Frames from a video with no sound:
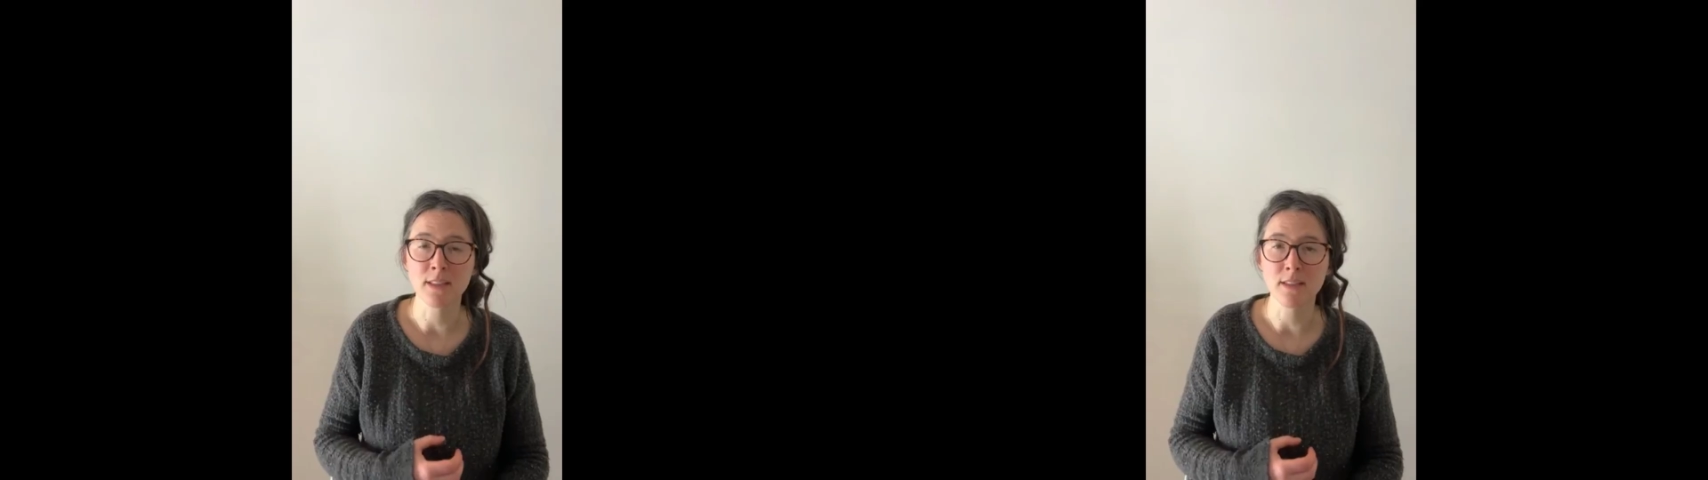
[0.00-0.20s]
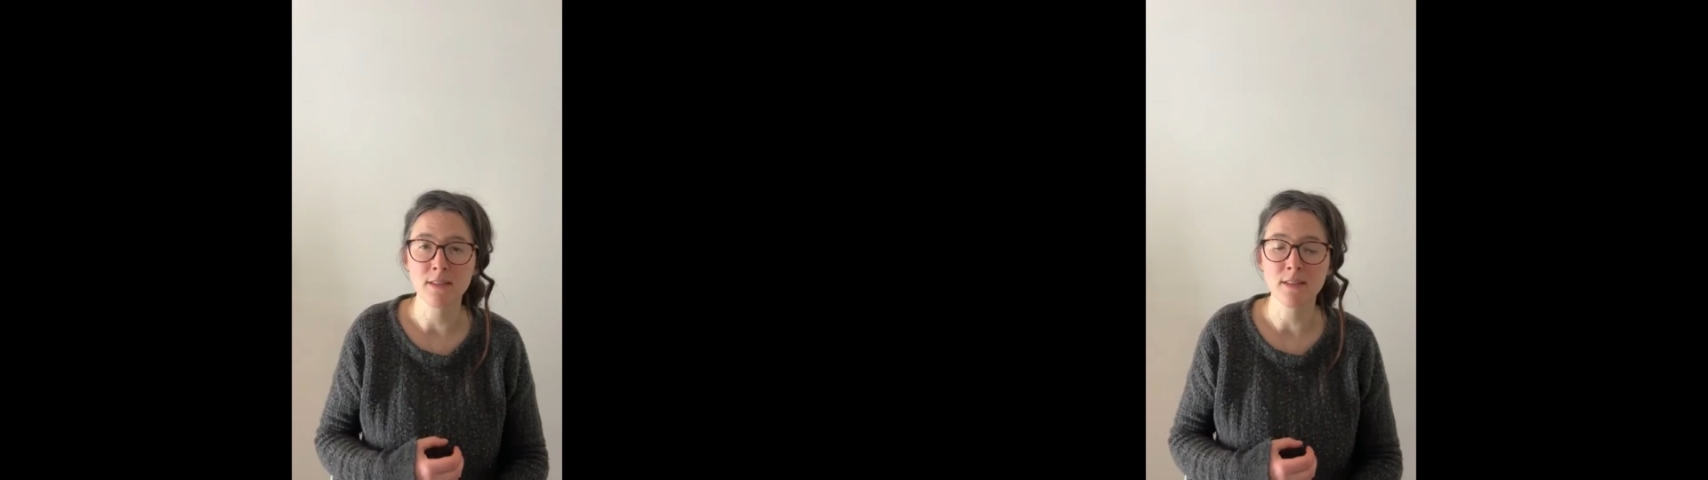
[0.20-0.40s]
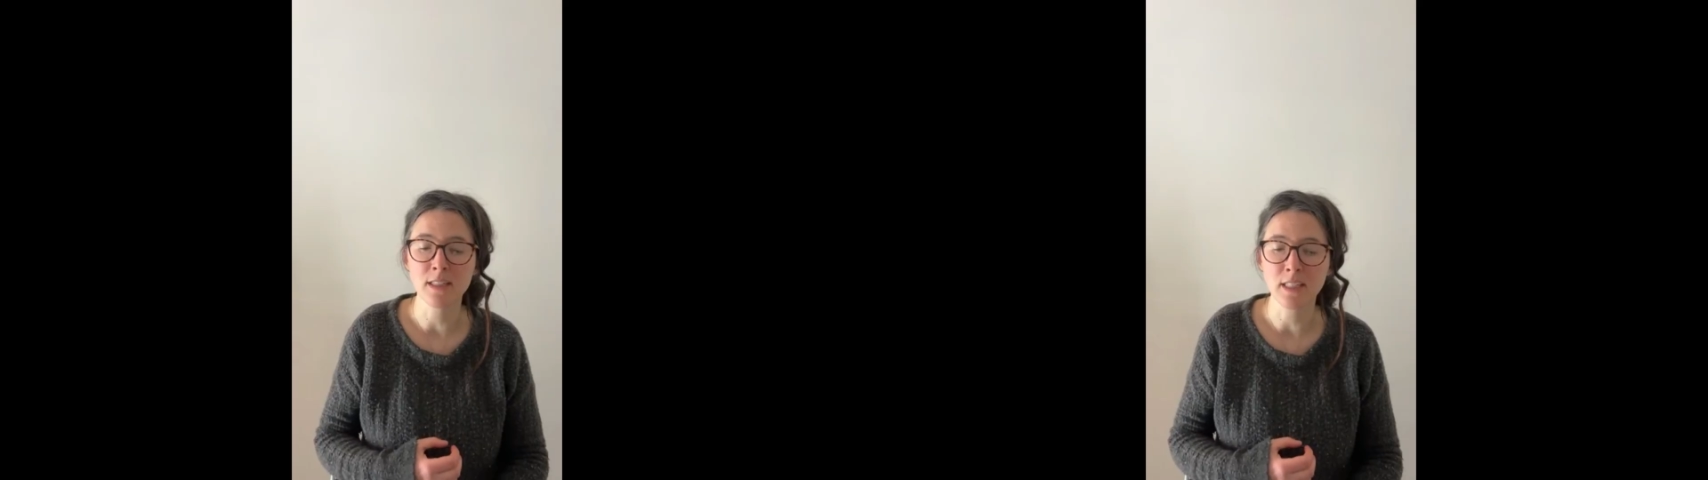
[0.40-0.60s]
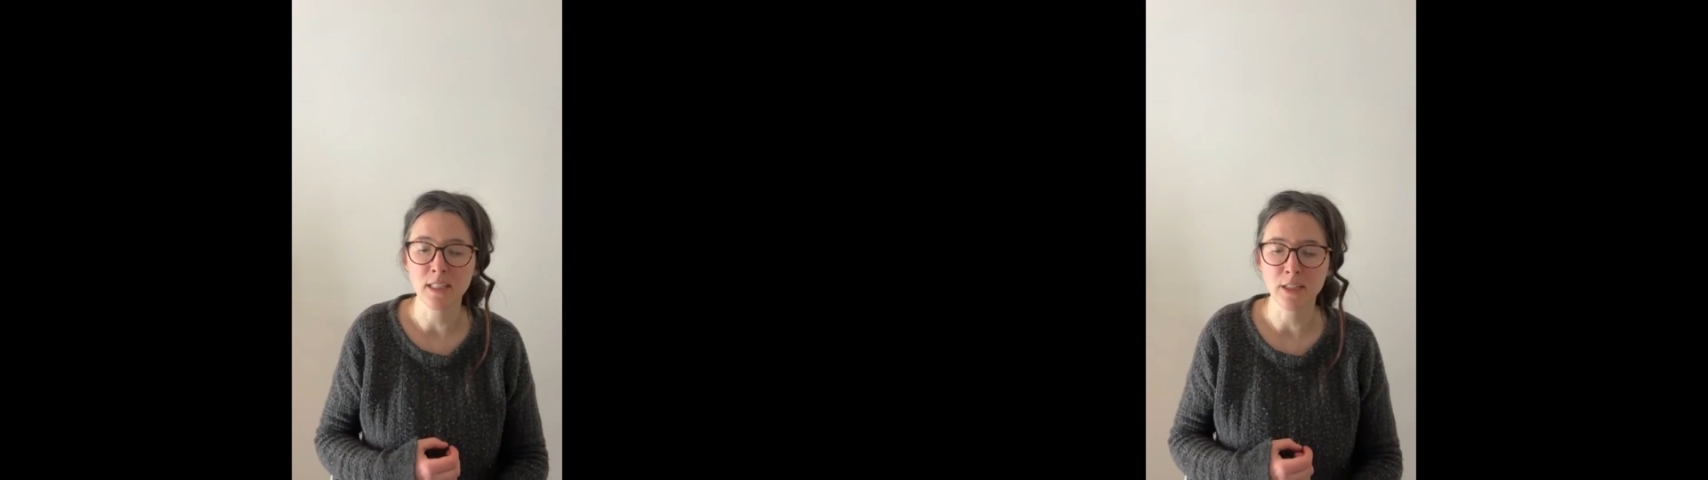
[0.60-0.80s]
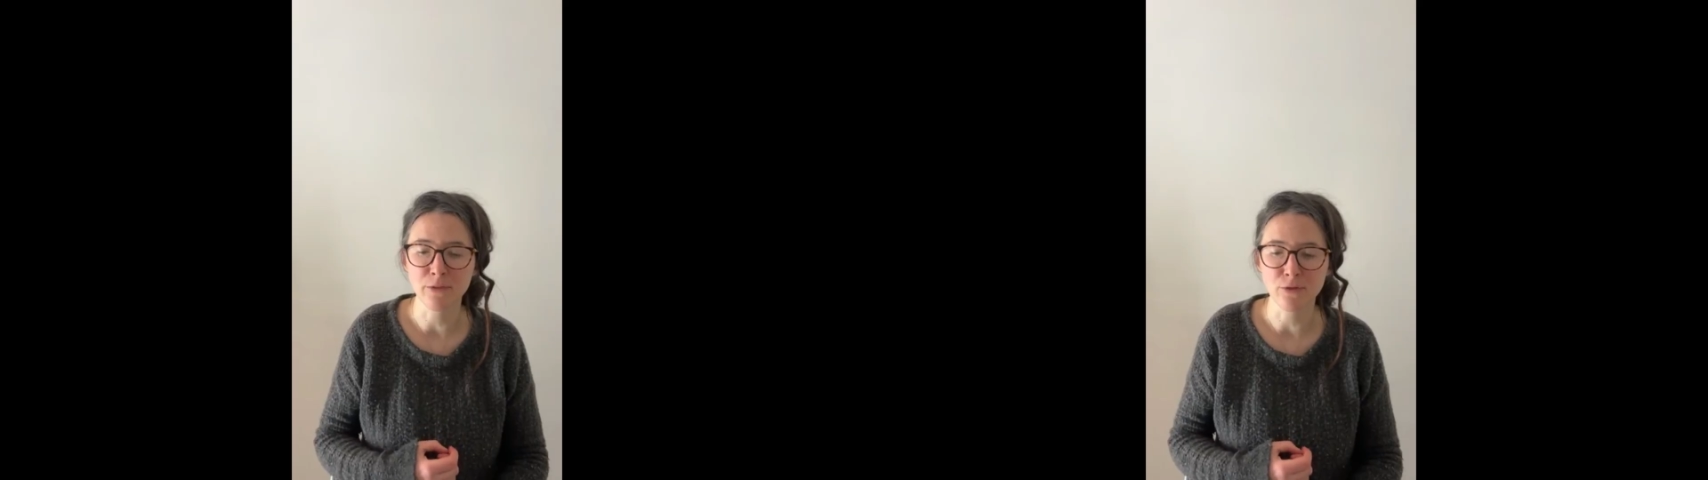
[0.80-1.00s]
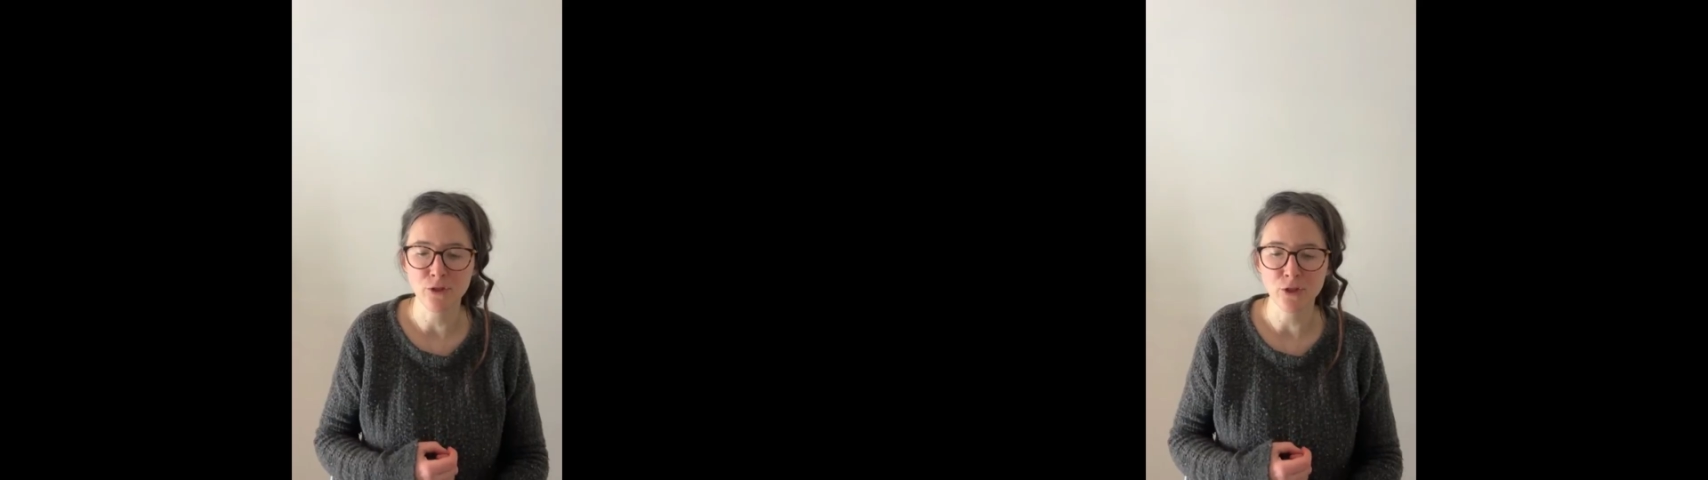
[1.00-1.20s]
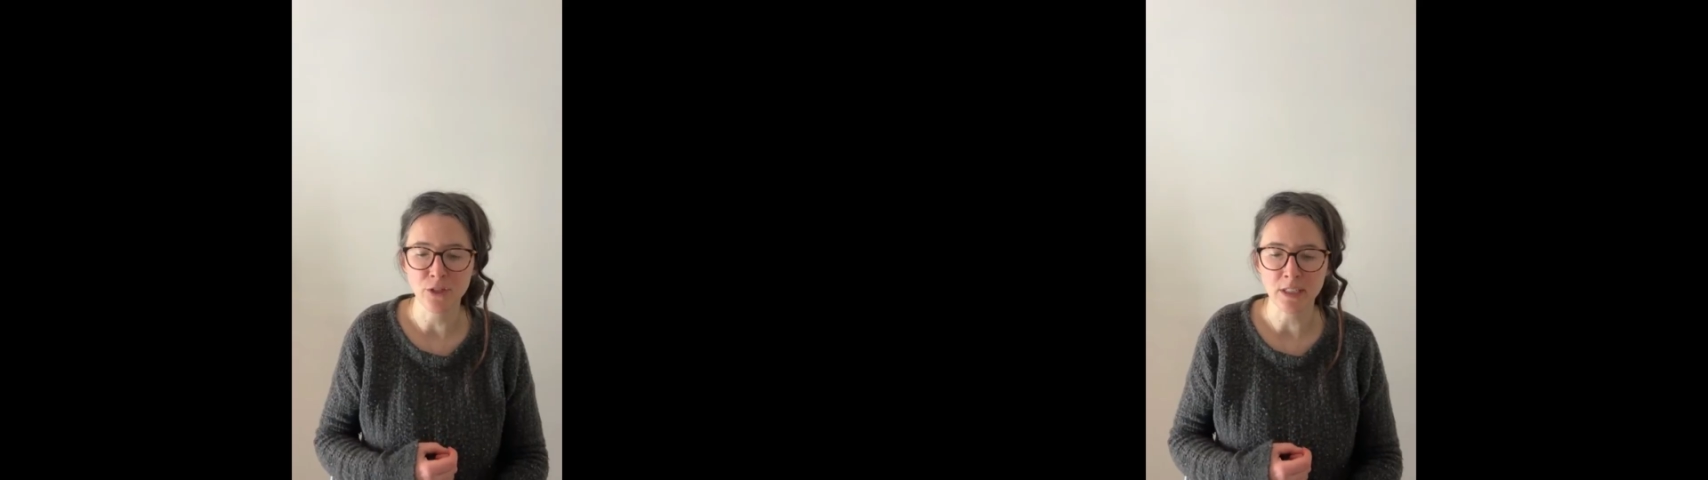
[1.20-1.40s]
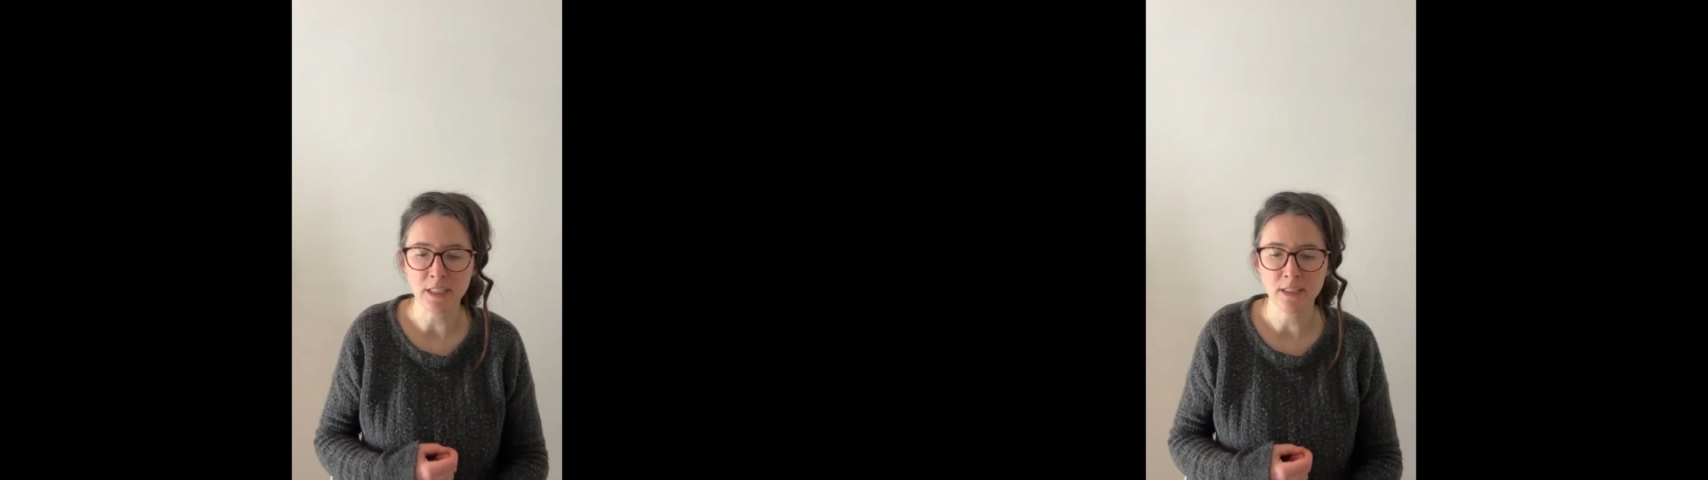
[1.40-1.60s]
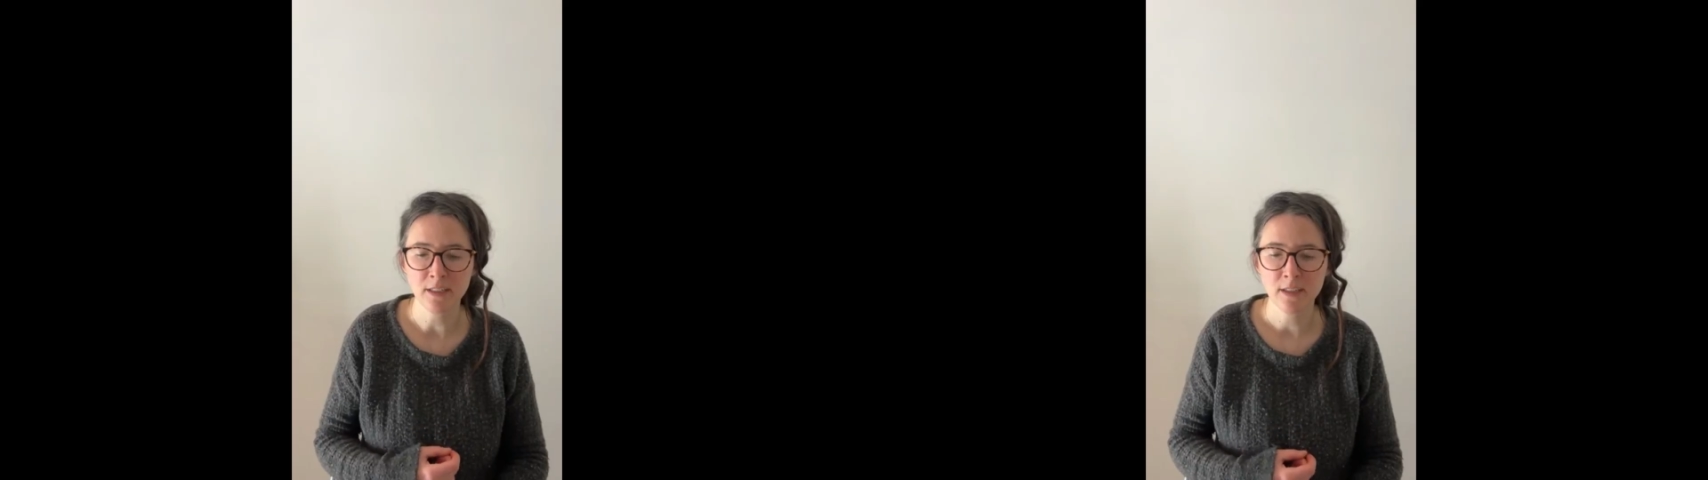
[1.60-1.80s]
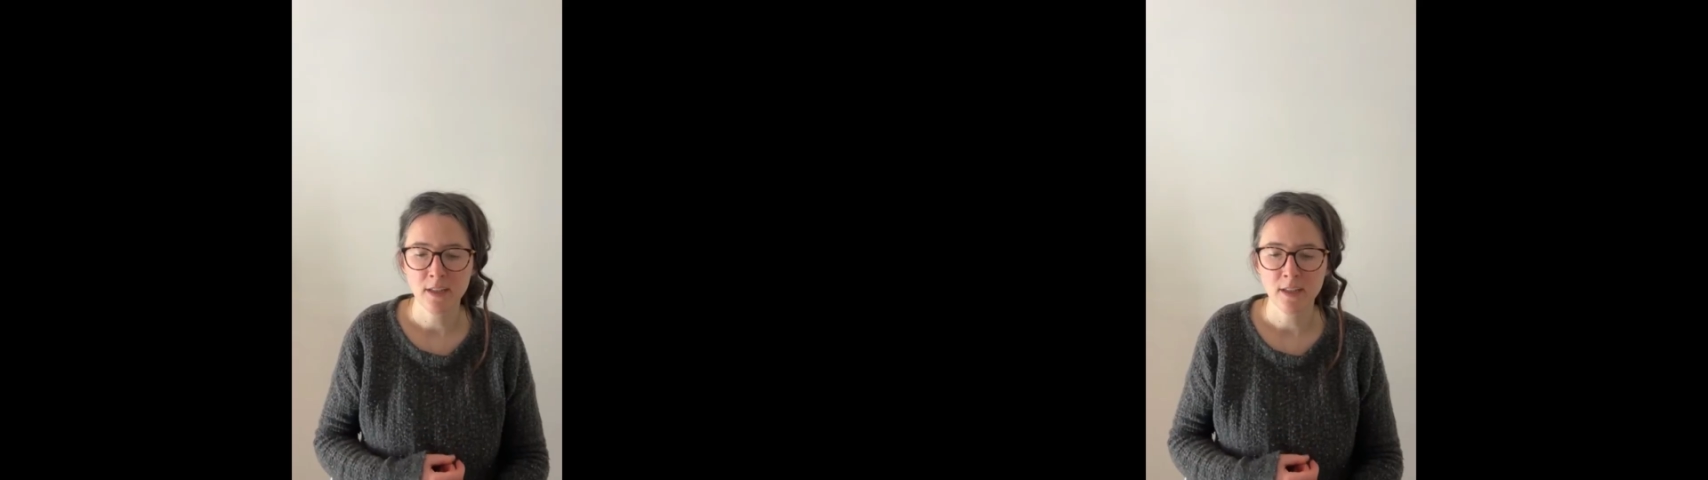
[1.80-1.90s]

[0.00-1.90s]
in the sinking of qi,